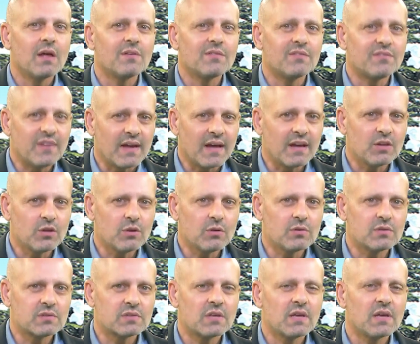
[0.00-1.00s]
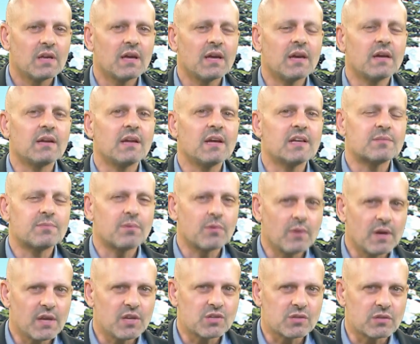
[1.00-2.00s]
values and
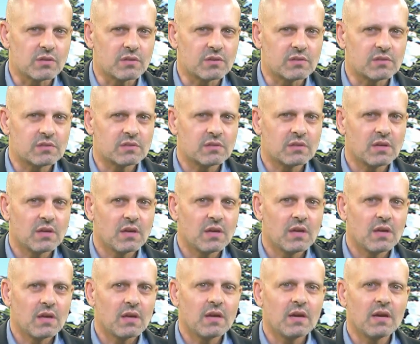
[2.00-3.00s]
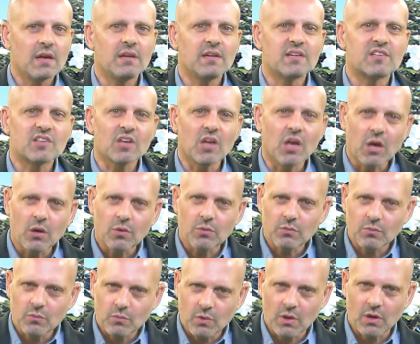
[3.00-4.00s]
aspirations in its
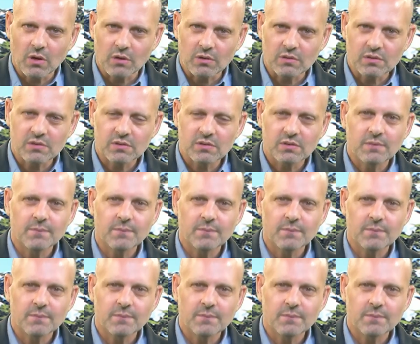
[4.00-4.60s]
own words,